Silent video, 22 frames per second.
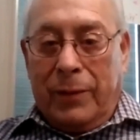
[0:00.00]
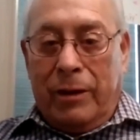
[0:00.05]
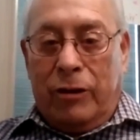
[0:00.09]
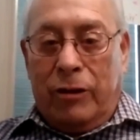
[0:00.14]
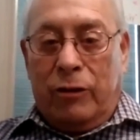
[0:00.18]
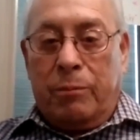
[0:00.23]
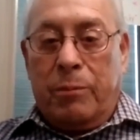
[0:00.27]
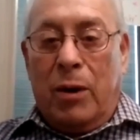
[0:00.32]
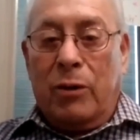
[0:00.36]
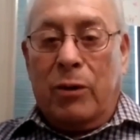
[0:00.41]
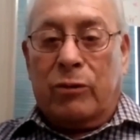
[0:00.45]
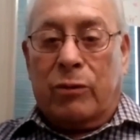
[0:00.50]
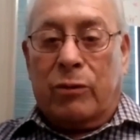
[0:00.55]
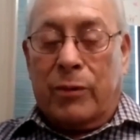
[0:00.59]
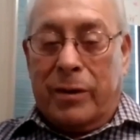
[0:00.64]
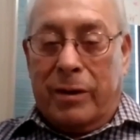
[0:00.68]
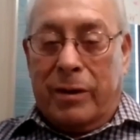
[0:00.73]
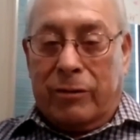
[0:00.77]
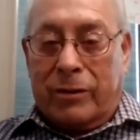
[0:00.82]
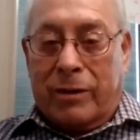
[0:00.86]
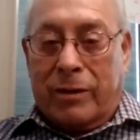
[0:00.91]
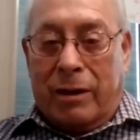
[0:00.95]
His bones were
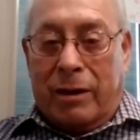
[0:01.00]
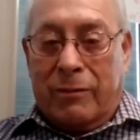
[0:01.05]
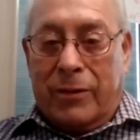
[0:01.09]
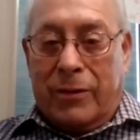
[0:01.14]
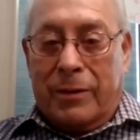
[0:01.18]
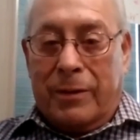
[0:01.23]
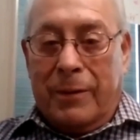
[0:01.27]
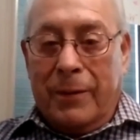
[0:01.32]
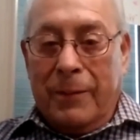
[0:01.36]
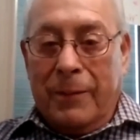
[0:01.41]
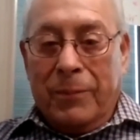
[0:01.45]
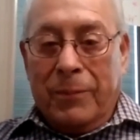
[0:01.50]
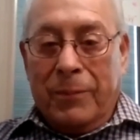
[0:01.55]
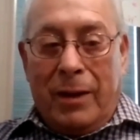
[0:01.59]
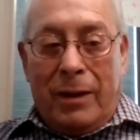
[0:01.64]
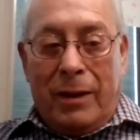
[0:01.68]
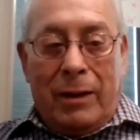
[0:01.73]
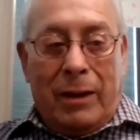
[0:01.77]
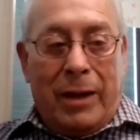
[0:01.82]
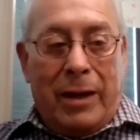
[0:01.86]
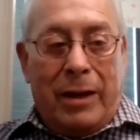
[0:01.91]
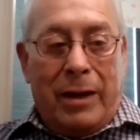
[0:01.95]
discovered,
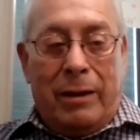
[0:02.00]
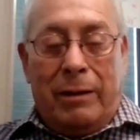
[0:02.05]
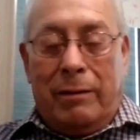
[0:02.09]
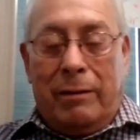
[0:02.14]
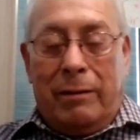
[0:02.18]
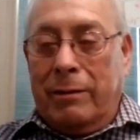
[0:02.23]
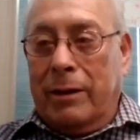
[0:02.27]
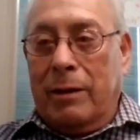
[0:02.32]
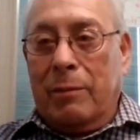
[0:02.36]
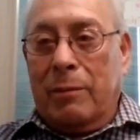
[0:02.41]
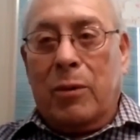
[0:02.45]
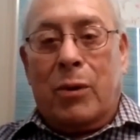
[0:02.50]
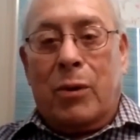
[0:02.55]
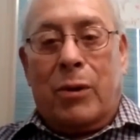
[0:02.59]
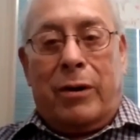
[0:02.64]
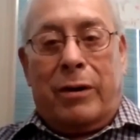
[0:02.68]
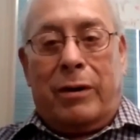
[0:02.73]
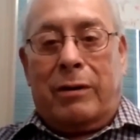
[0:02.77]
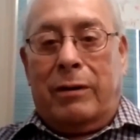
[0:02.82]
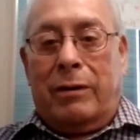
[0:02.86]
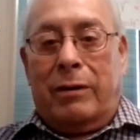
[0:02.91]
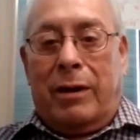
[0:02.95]
laid in a
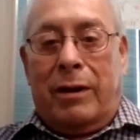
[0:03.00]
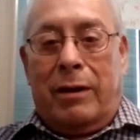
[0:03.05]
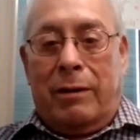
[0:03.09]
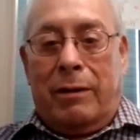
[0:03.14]
morgue